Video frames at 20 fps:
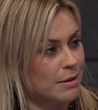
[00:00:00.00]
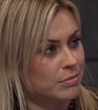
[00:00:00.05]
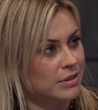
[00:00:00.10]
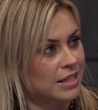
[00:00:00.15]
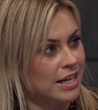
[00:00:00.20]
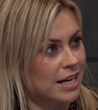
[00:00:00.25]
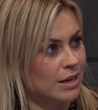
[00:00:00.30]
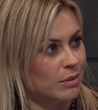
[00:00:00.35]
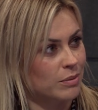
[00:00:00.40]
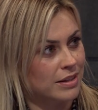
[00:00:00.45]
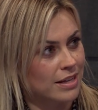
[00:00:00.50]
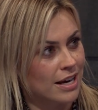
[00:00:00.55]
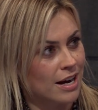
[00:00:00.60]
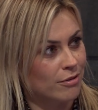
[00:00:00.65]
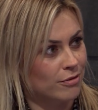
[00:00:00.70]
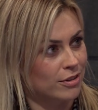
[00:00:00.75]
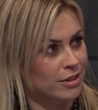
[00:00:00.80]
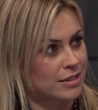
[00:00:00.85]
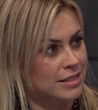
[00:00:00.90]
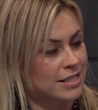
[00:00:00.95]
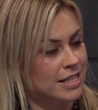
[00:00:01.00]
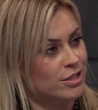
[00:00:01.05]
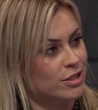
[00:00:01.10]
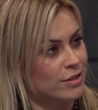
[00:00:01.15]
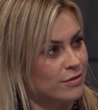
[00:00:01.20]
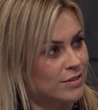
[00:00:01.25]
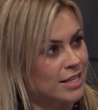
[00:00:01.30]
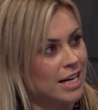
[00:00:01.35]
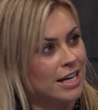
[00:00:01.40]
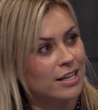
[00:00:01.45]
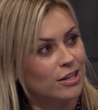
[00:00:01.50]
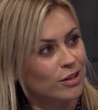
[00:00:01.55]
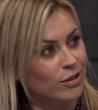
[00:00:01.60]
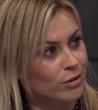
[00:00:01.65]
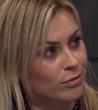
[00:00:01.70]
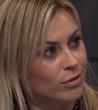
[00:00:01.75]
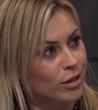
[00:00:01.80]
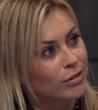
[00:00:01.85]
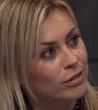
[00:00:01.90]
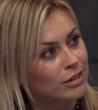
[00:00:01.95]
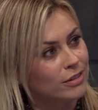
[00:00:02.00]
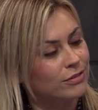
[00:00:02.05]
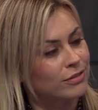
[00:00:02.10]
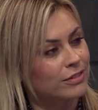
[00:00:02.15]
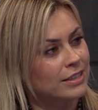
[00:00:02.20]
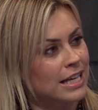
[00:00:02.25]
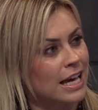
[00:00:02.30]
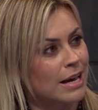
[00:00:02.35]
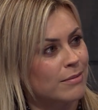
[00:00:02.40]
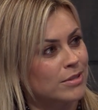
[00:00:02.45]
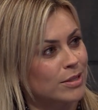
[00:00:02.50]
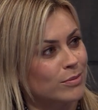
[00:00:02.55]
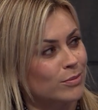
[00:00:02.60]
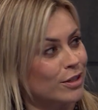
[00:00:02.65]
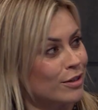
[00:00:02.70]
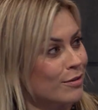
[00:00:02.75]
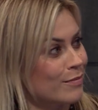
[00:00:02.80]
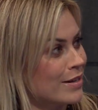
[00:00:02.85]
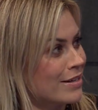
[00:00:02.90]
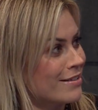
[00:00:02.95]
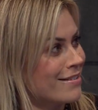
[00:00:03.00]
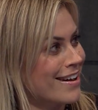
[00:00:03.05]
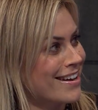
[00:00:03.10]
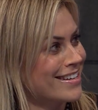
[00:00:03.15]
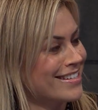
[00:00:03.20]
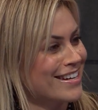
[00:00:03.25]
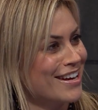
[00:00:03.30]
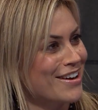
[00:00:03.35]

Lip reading: playing without Ross? As you've taken on the role of captain, would it have been nice to